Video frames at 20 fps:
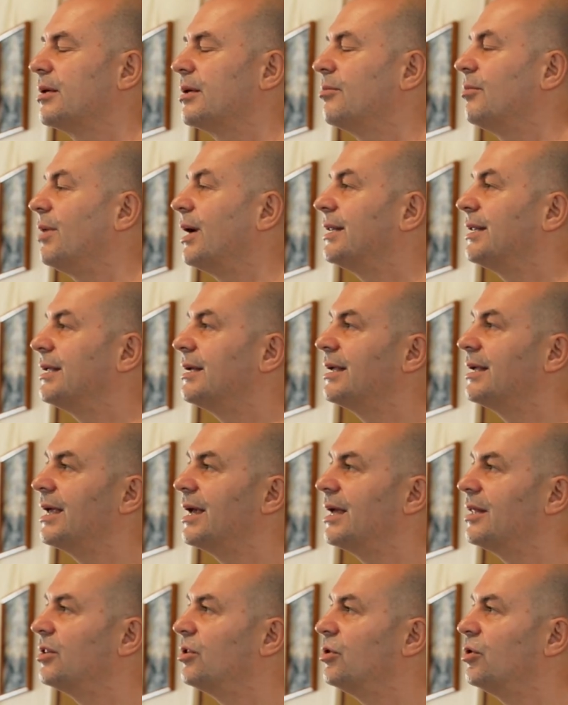But
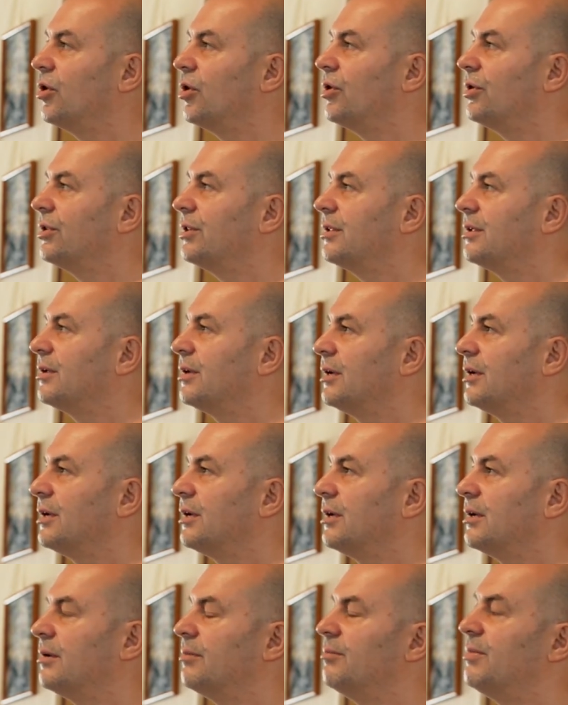again, don't
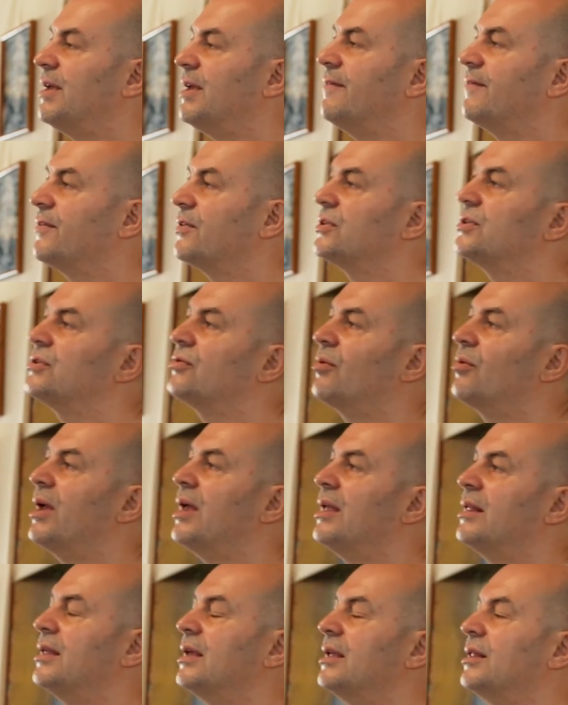be
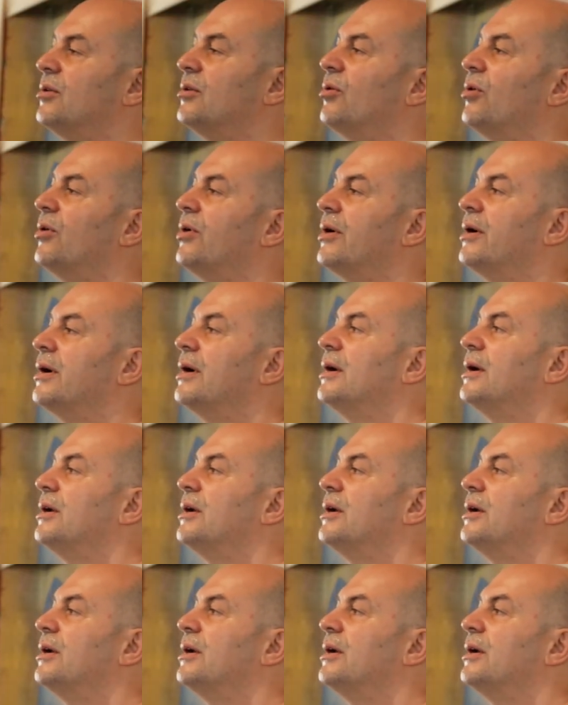frustrated or